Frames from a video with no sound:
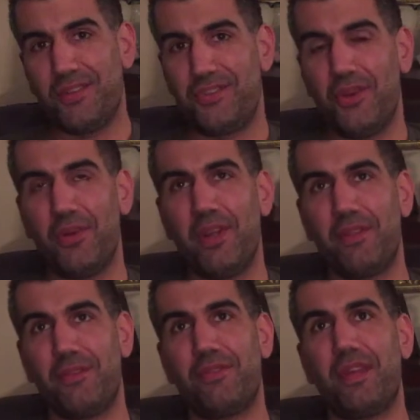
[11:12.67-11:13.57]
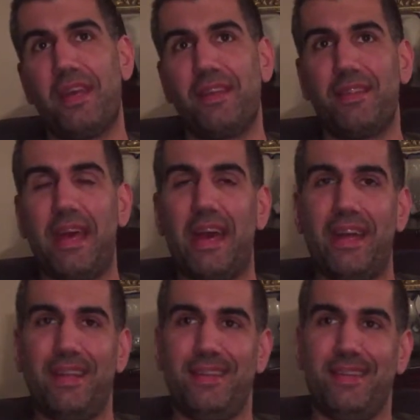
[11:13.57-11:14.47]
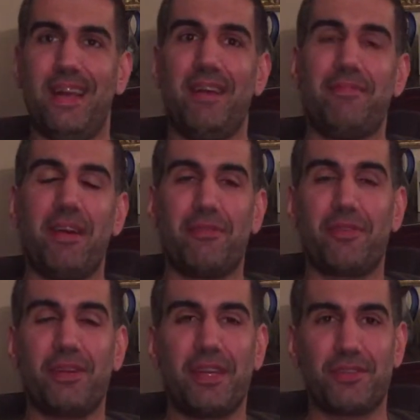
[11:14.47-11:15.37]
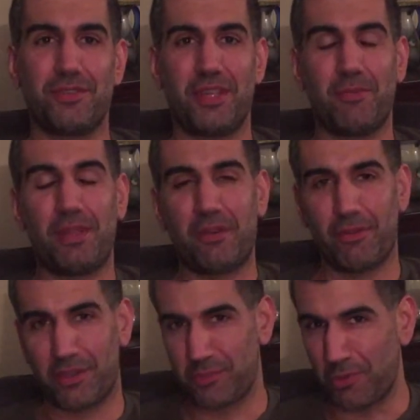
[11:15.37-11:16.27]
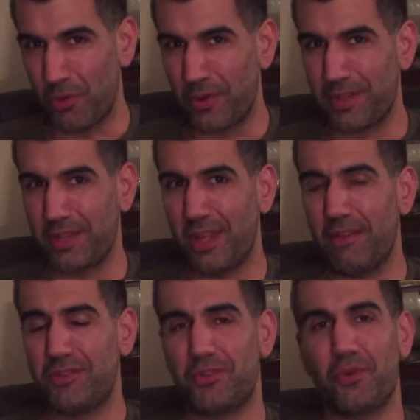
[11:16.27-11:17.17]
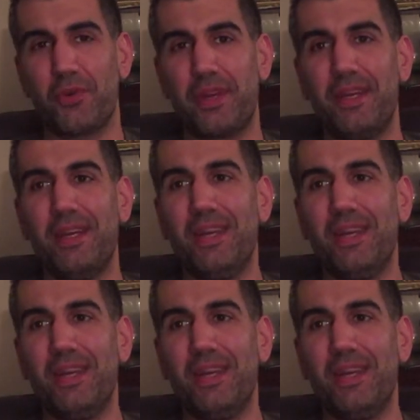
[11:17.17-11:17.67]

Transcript: So another thing that I found very interesting when they were exploring the love story